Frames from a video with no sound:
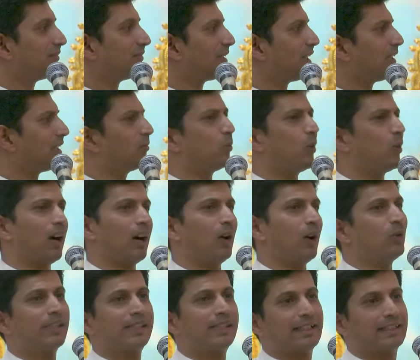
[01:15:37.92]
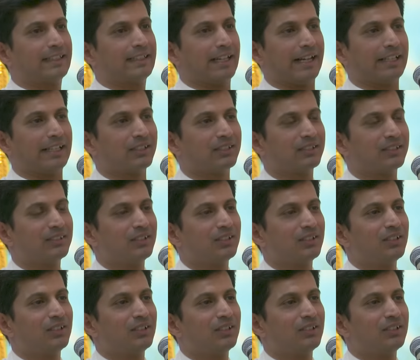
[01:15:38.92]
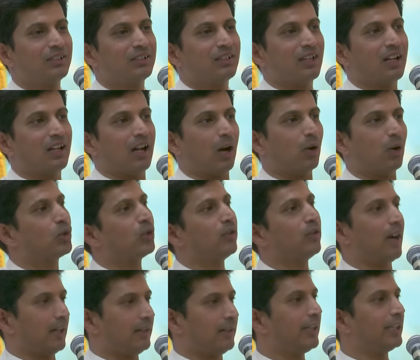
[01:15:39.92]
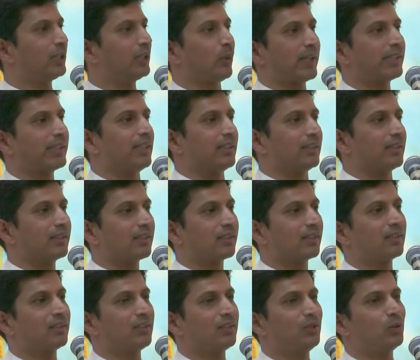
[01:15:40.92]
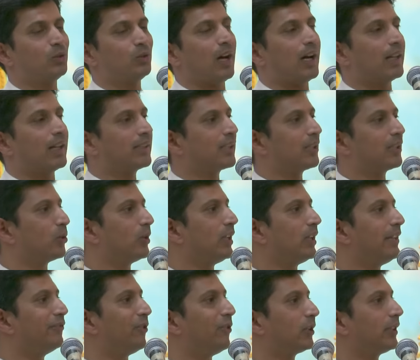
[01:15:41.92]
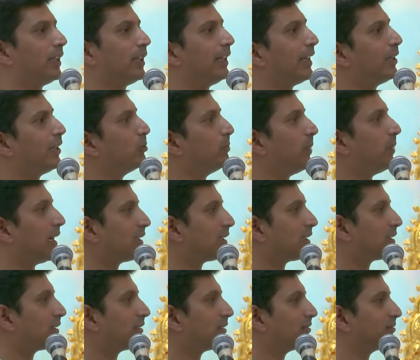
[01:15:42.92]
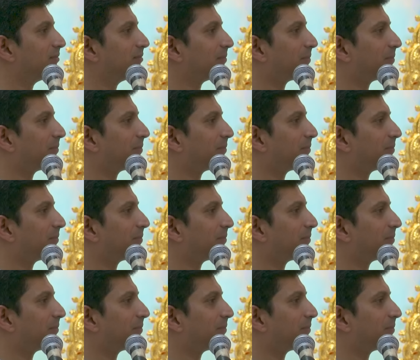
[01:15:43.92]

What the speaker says: He said, how is that correct? Out of 100 questions, you answer only 40 and you pass?